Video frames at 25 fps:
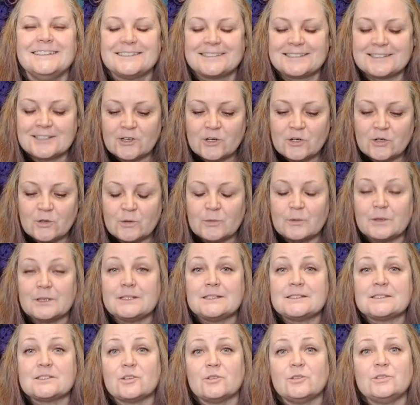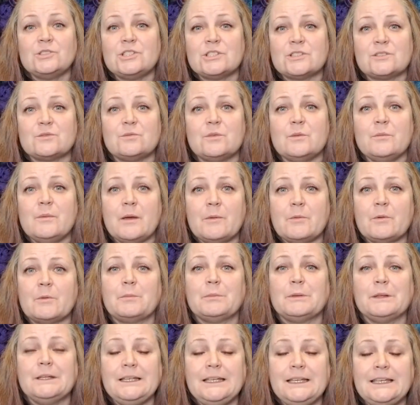so so just remember
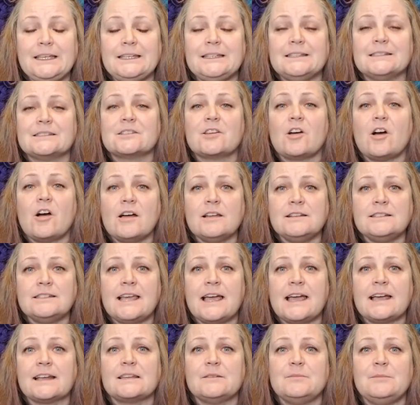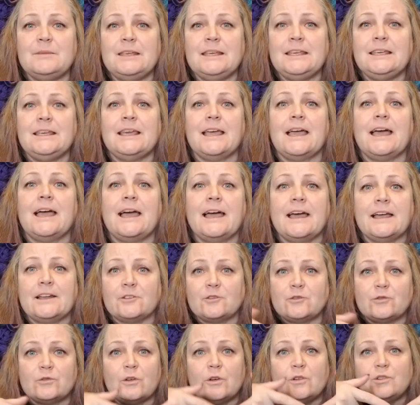please contact me
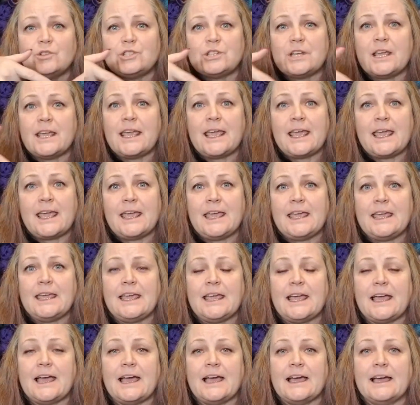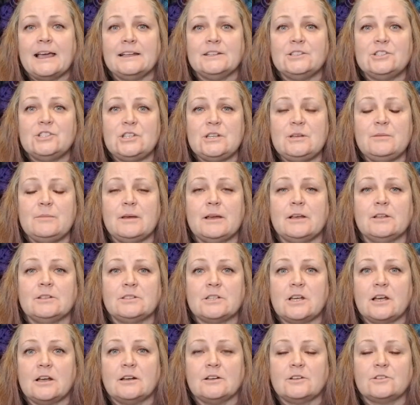at crochet a at gmail
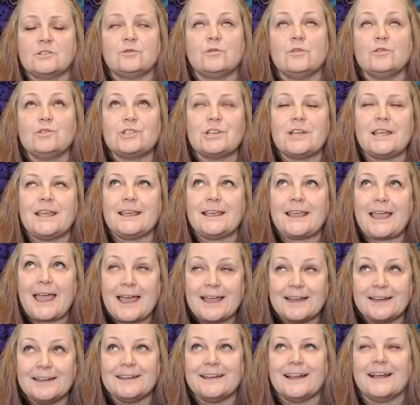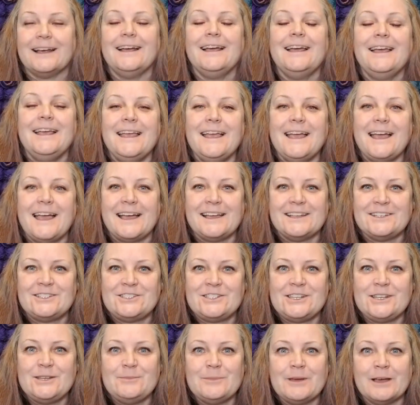crochet canada at
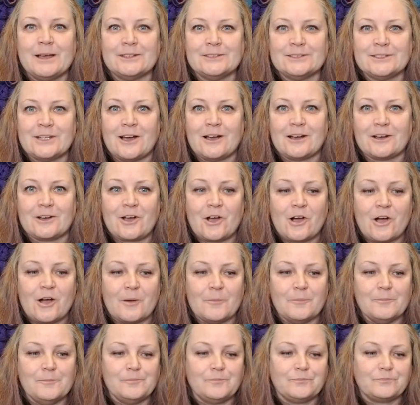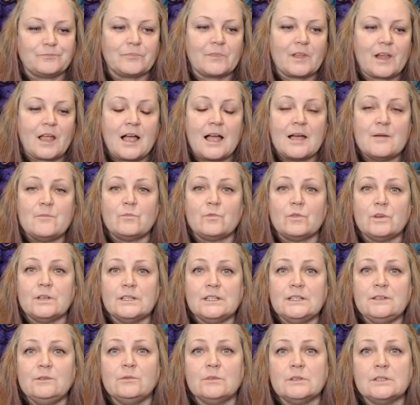gmail.com i'm
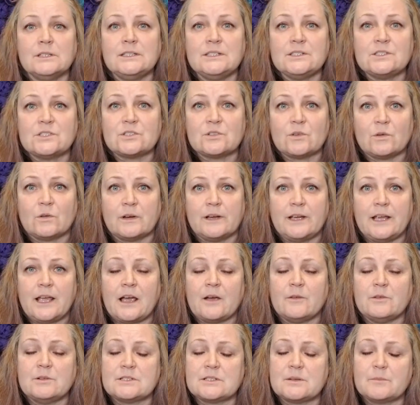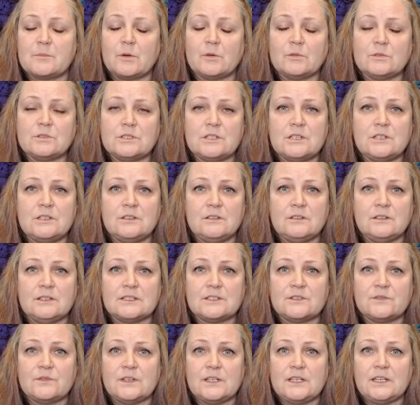really really sorry i was supposed to do
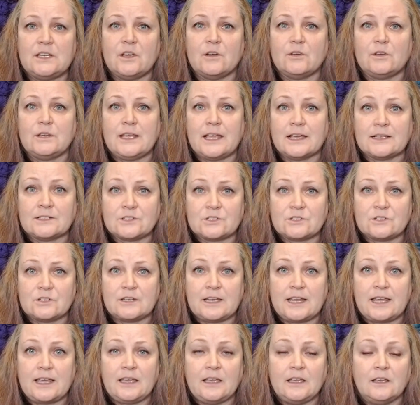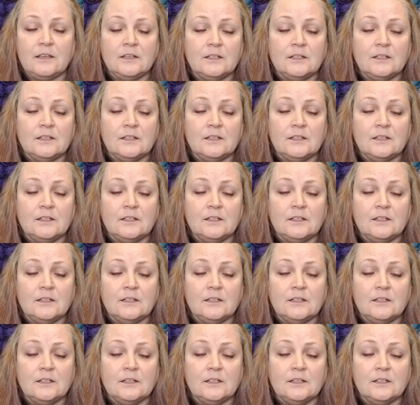this video yesterday